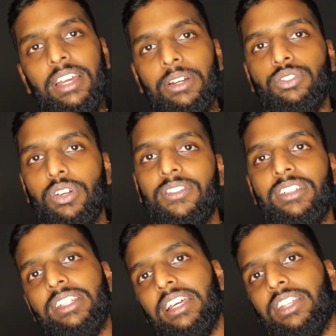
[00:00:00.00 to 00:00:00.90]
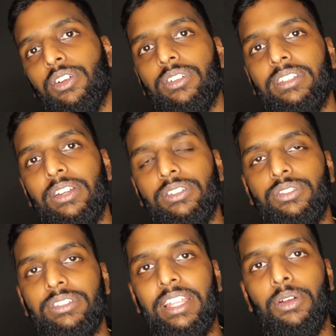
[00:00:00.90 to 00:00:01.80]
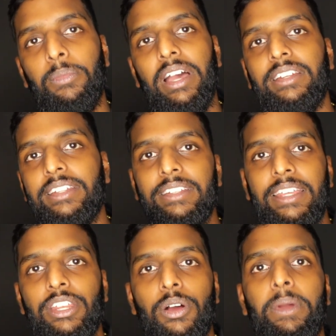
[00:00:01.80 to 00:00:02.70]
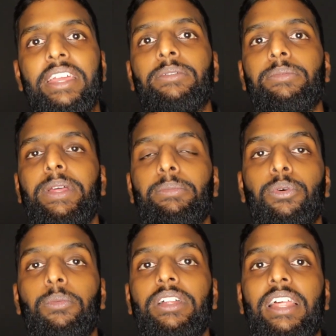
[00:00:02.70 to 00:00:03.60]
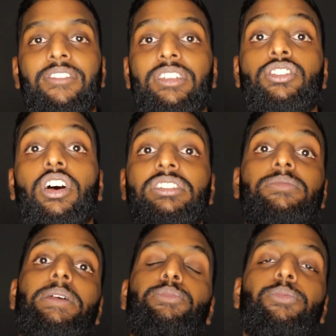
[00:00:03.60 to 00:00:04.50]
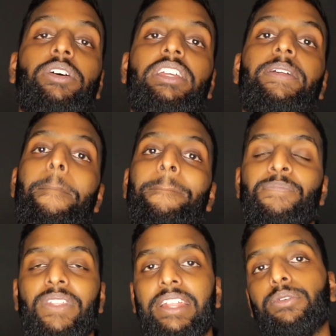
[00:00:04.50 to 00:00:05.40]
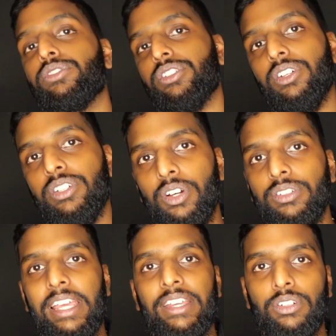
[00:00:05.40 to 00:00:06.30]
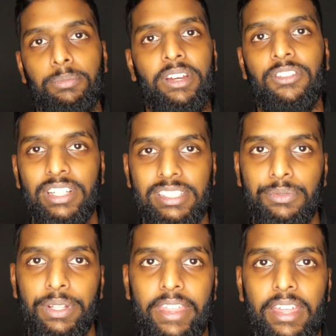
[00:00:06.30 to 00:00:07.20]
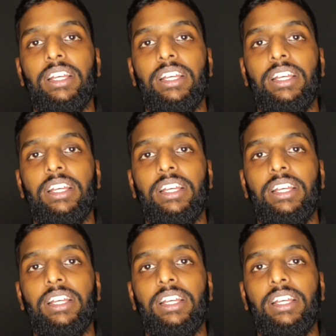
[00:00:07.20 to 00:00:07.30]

But the joint venture side, they don't mind, you know, making a bit more money, having the chance to make more money, and also, you know, take on a bit of risk with it.